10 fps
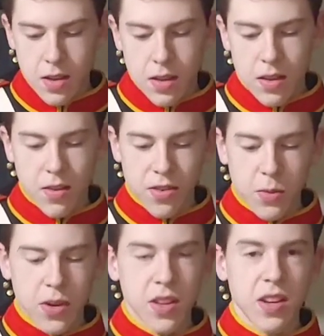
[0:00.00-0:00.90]
different
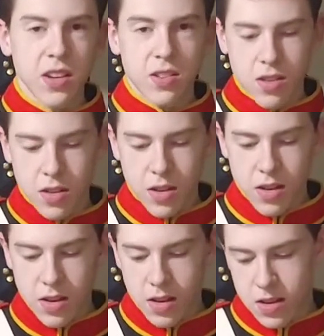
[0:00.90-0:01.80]
one of these.
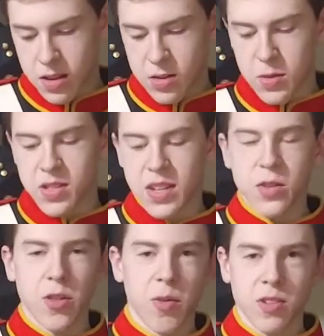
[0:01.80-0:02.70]
This one's a
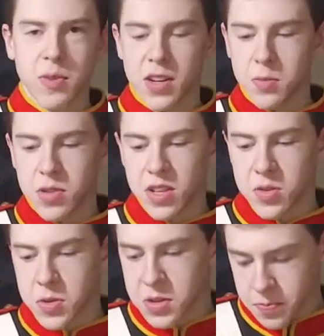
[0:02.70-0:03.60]
Northwest Mounted Police
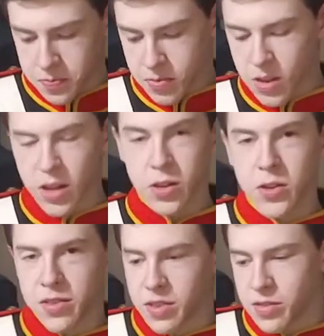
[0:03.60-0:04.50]
one. Not too
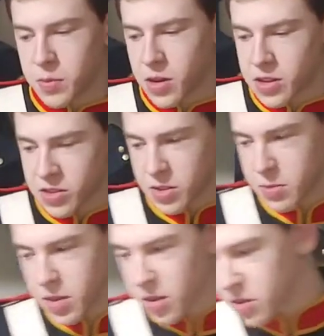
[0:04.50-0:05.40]
different from the Artillerymen though.